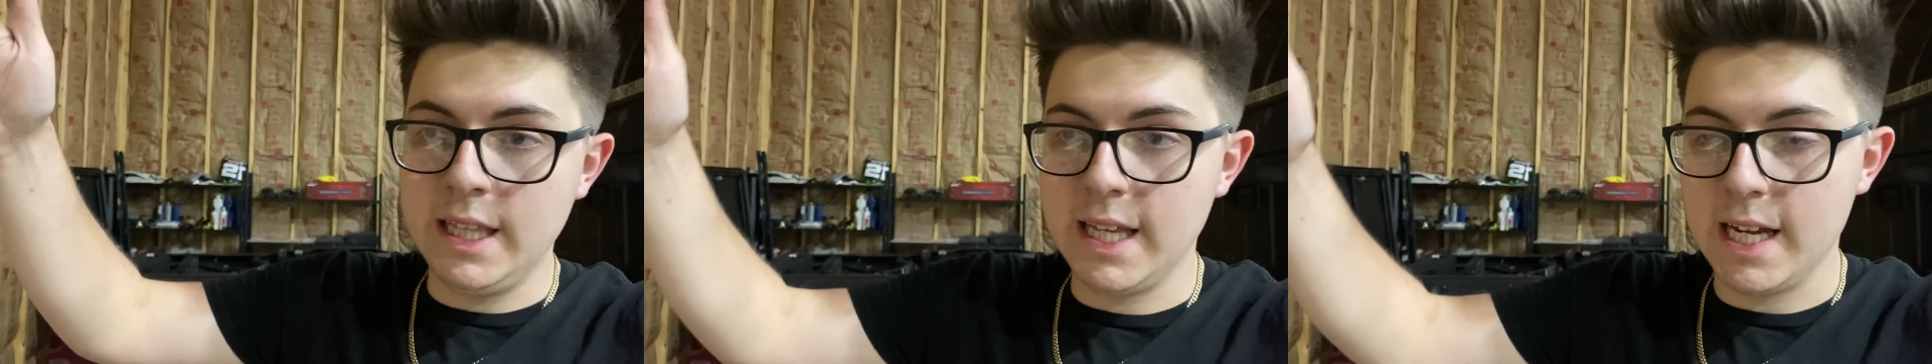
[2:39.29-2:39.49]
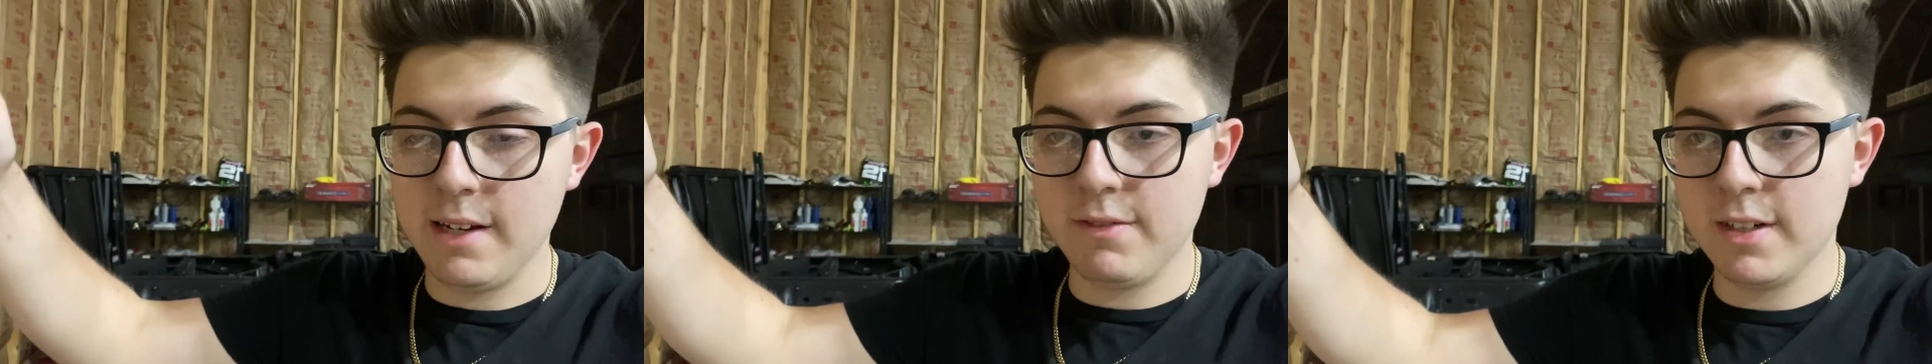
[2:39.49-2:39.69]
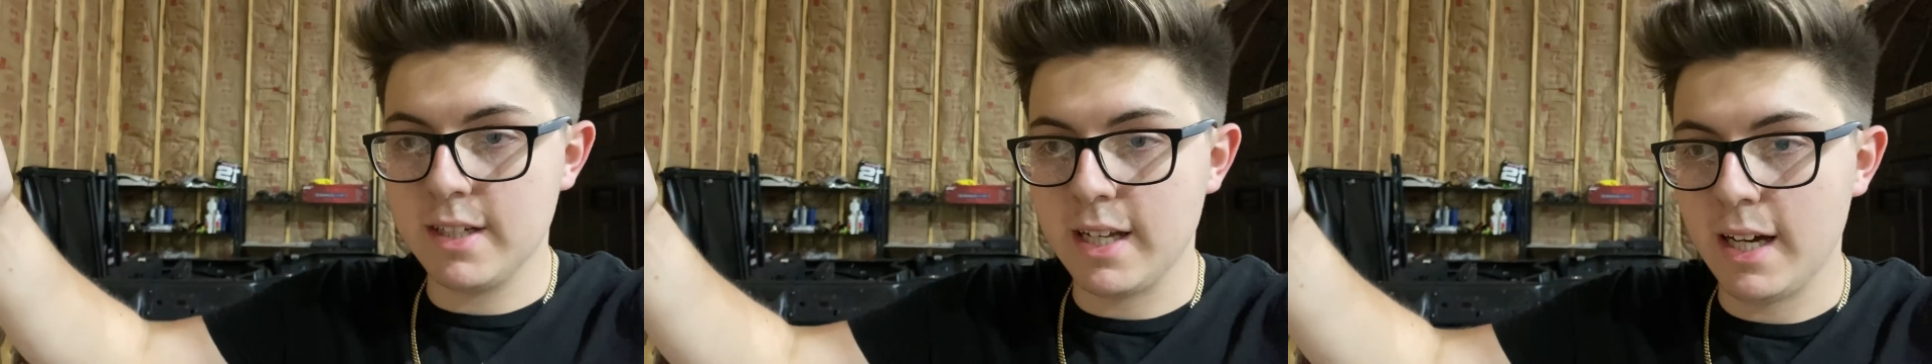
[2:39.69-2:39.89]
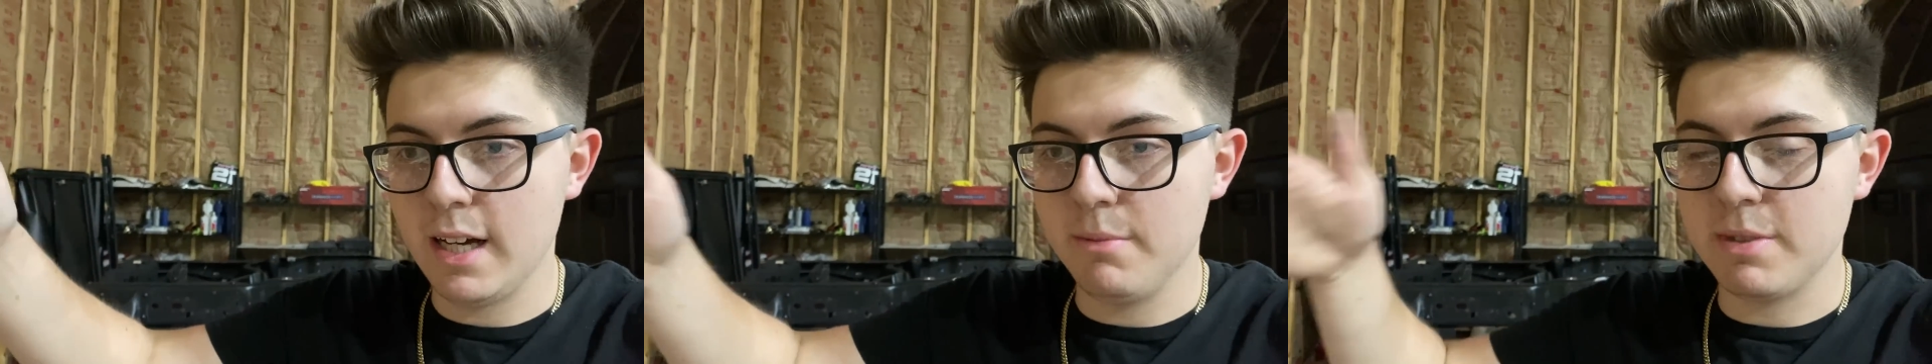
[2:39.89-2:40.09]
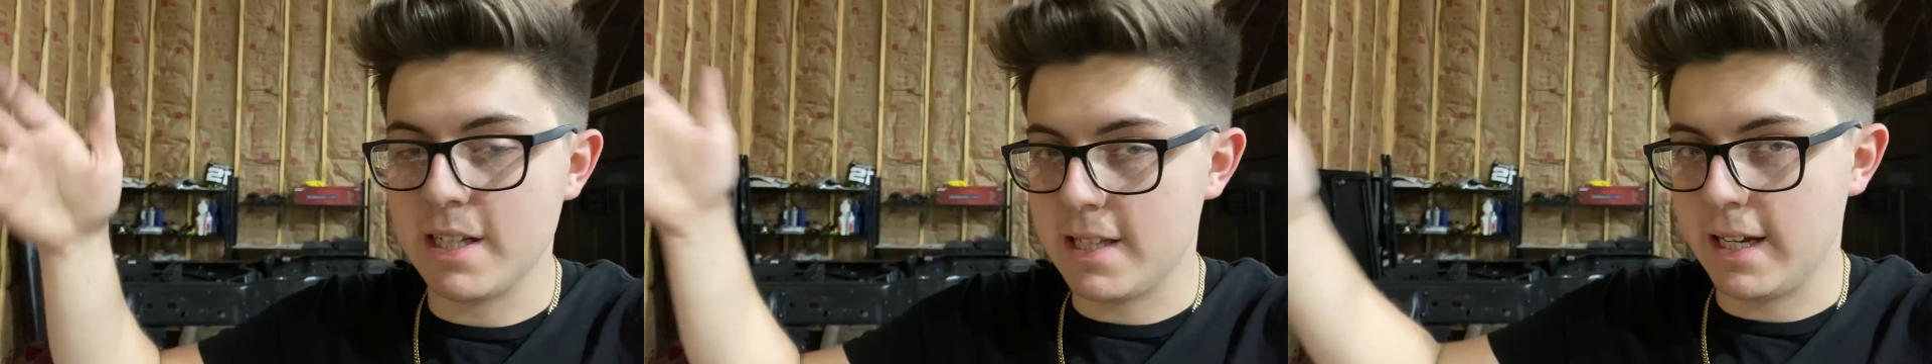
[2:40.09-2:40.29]
the evening
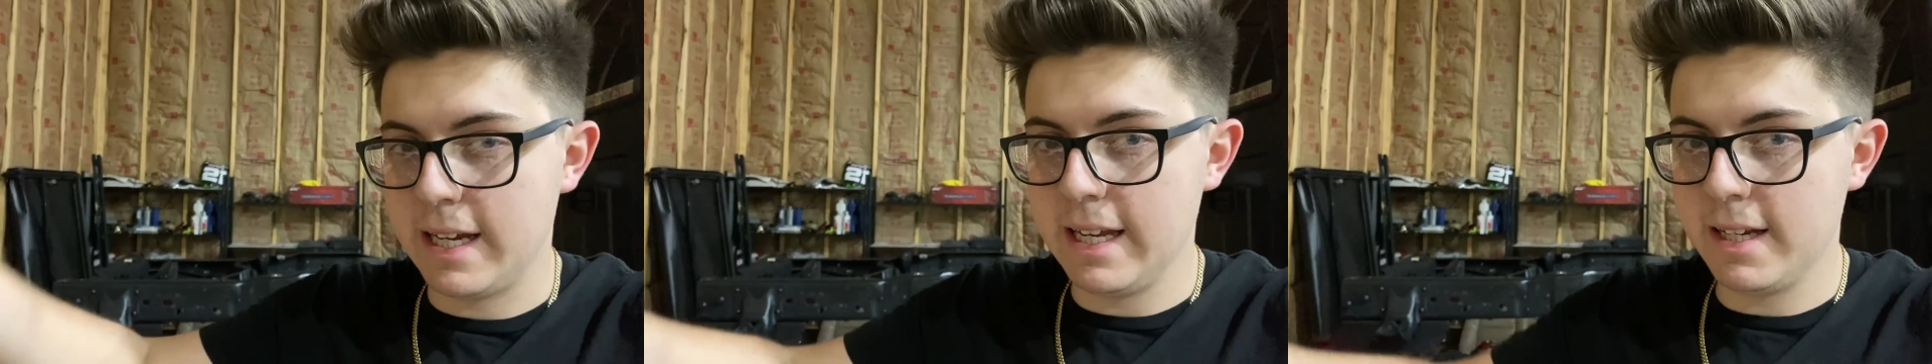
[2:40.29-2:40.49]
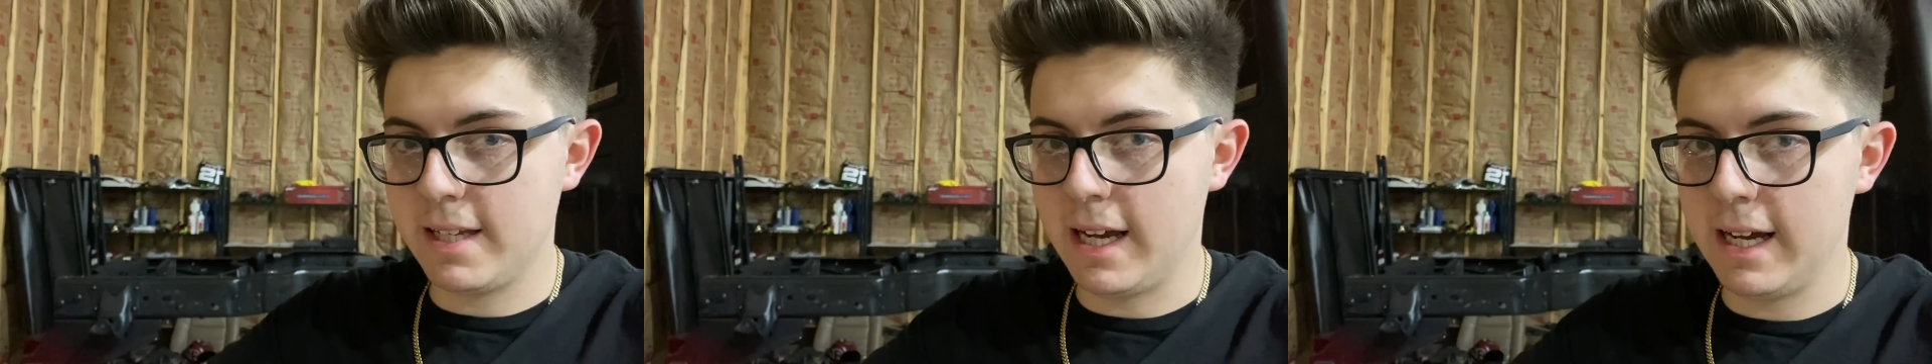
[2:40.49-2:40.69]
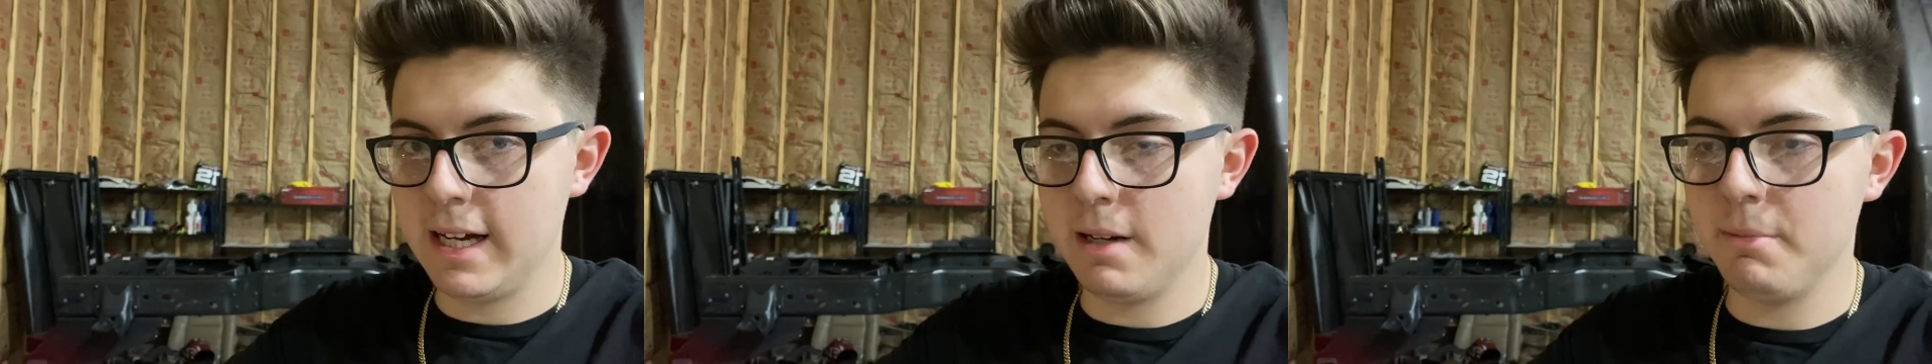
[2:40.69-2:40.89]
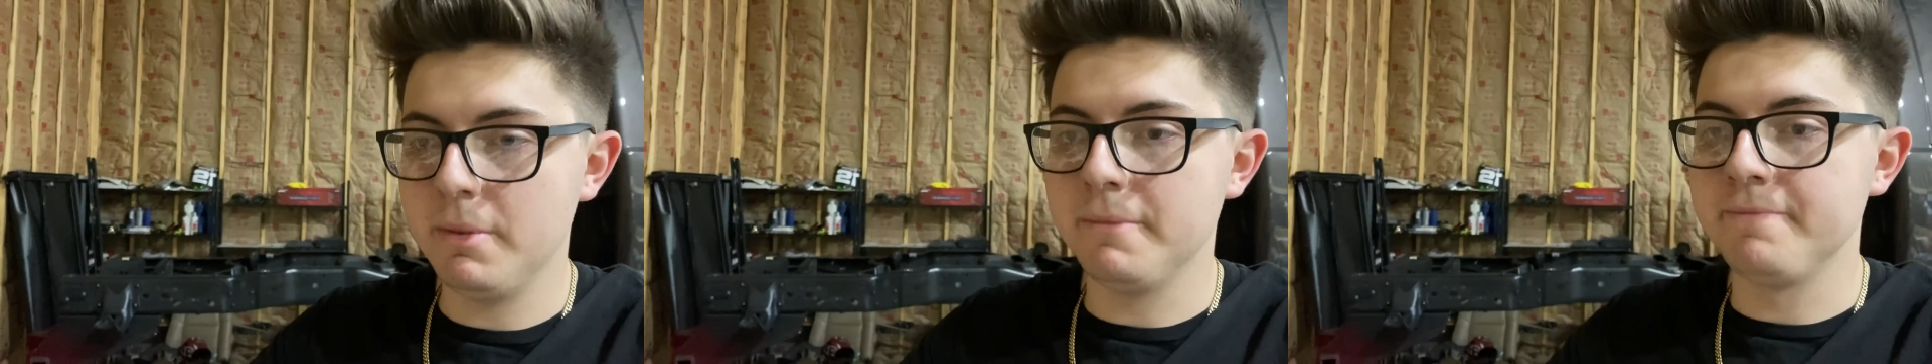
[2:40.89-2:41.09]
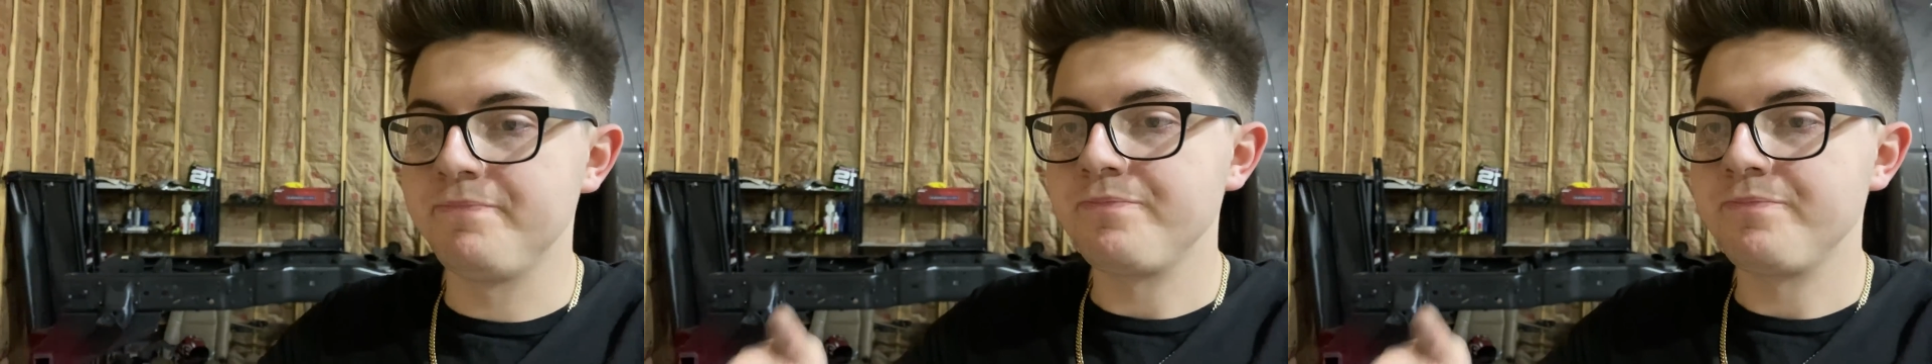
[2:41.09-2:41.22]
times as I get time